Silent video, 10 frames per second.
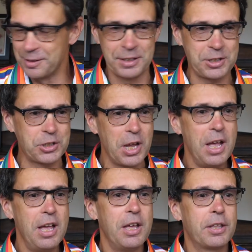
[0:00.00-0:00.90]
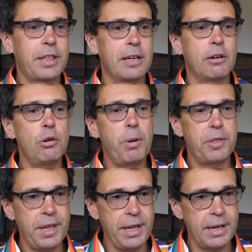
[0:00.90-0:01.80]
This is
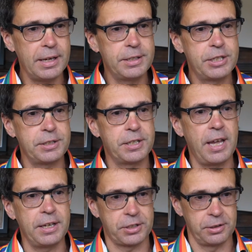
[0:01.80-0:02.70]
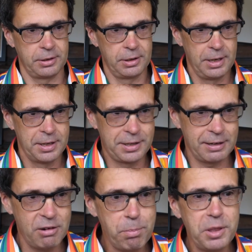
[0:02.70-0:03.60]
Ferupathy Jezadason.
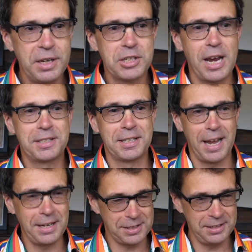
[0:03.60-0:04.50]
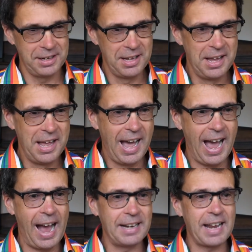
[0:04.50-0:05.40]
Ferupathy Jezadason
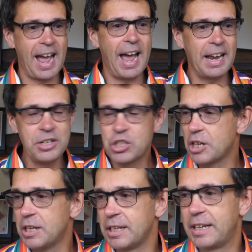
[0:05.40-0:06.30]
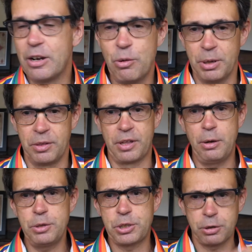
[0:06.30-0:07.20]
and Angela Gilbert.
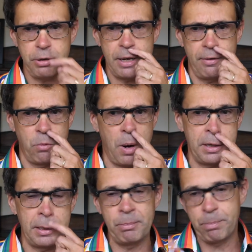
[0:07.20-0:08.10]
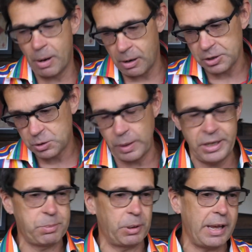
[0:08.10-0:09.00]
Those three have won in past
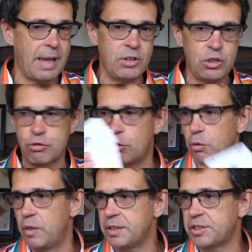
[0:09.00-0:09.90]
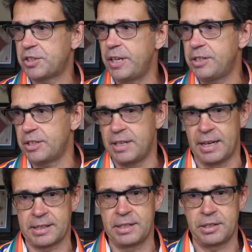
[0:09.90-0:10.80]
weeks, but I haven't drawn their seat
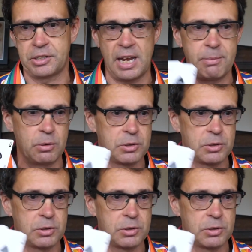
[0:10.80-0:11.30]
yet at the table.